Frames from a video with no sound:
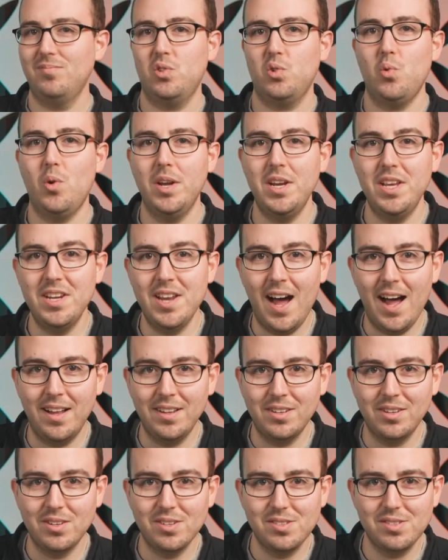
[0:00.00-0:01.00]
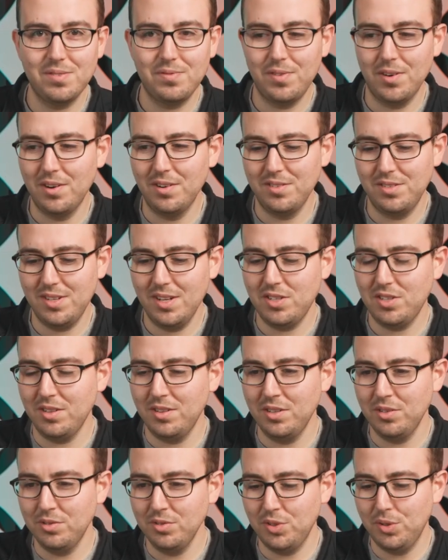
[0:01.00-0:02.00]
$20 for such a
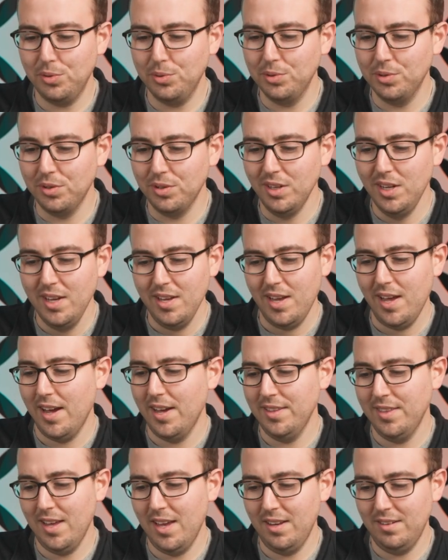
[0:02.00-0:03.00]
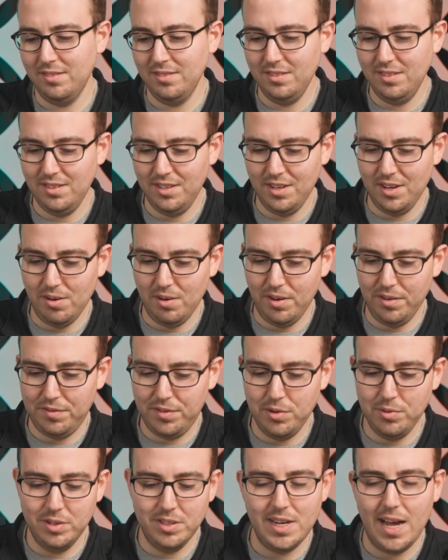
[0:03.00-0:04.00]
little tool and then you know a
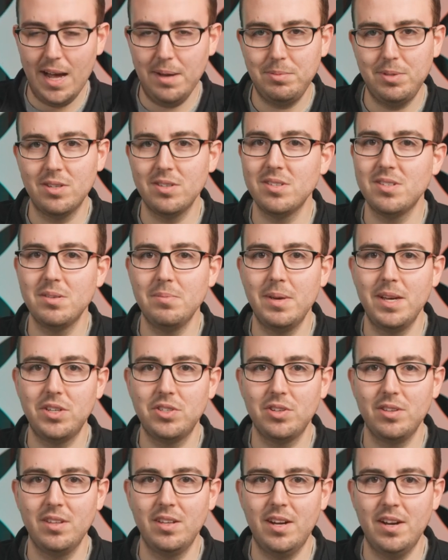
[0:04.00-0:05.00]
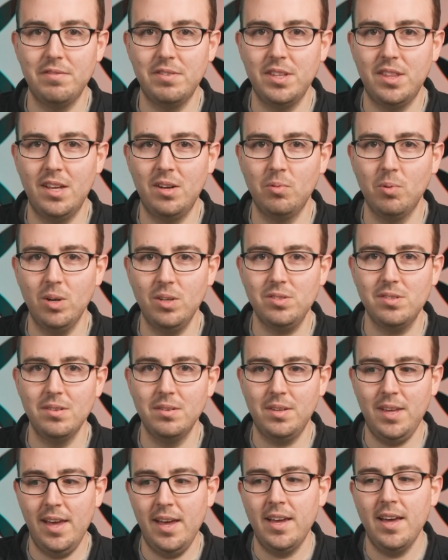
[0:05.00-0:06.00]
few adapters to make sure that everything works
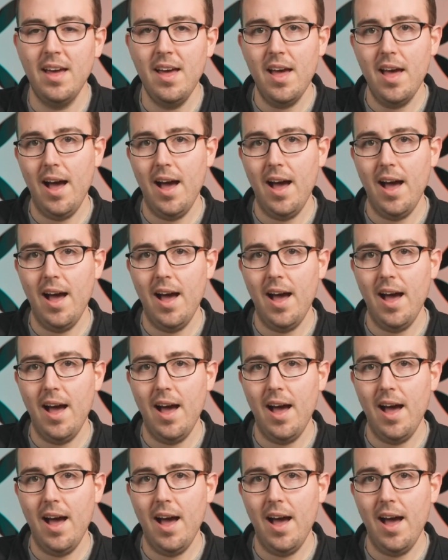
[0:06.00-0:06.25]
okay